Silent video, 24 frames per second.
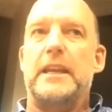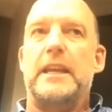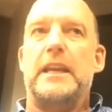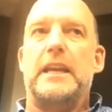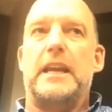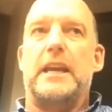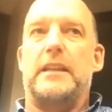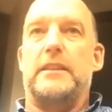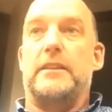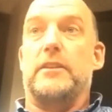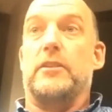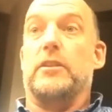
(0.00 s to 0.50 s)

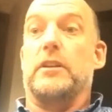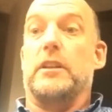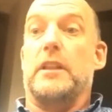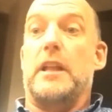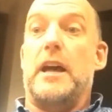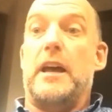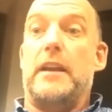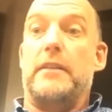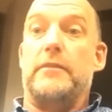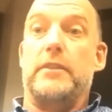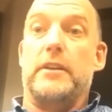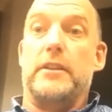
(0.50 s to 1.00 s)
And there are a
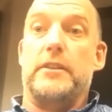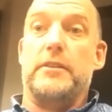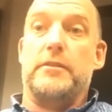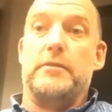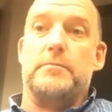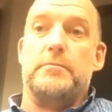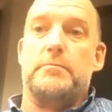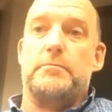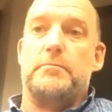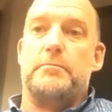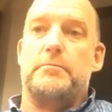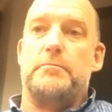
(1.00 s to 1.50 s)
lot of
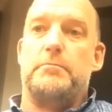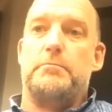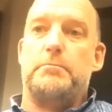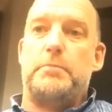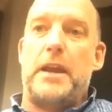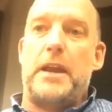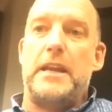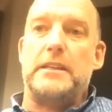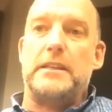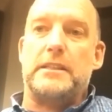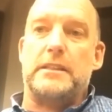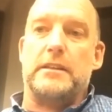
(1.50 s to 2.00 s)
other
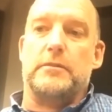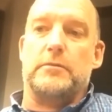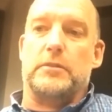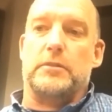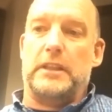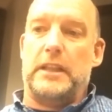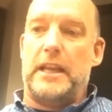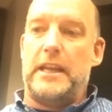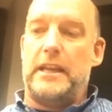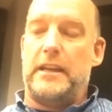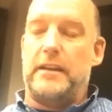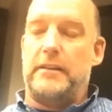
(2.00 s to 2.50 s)

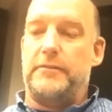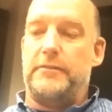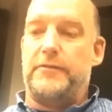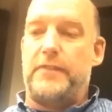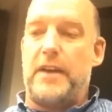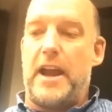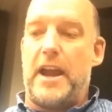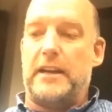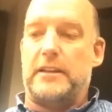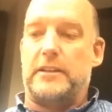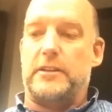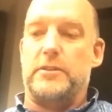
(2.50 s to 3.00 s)
patient-related
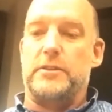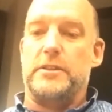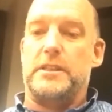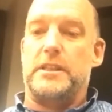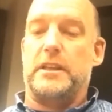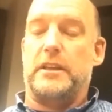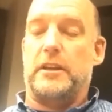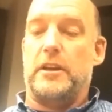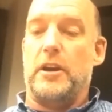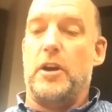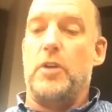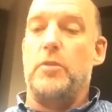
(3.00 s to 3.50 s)
factors
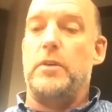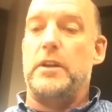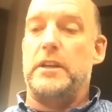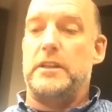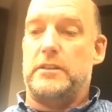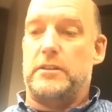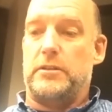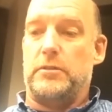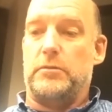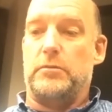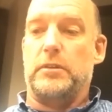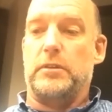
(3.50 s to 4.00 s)
that go
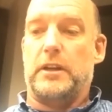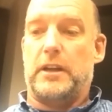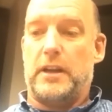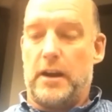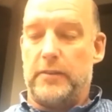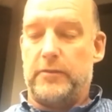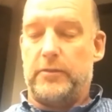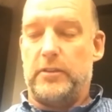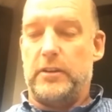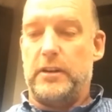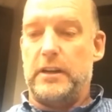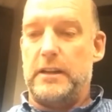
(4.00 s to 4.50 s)
into
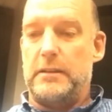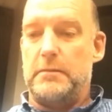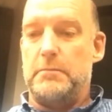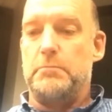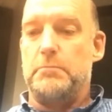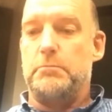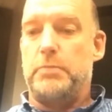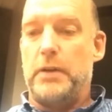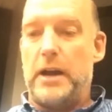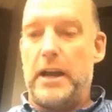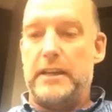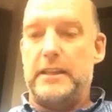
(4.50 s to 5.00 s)
recovery.
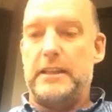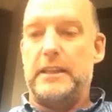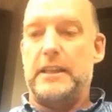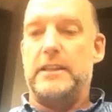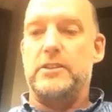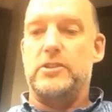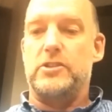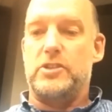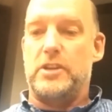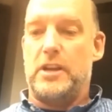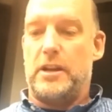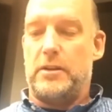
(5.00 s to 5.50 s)
But
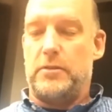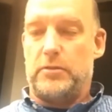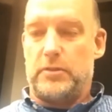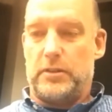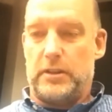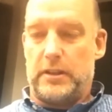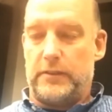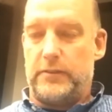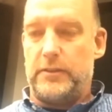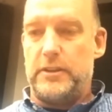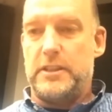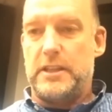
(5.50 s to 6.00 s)
in
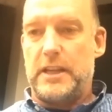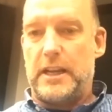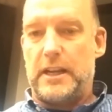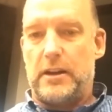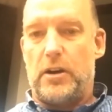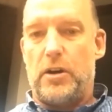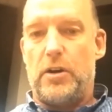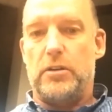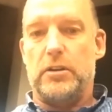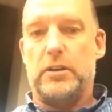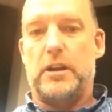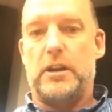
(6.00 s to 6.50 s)
general, if you take
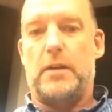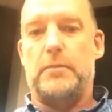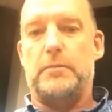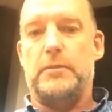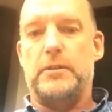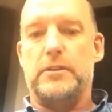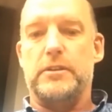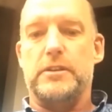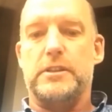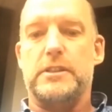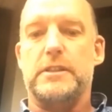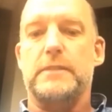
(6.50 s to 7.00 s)
all
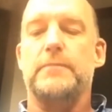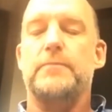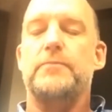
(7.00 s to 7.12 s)
comers,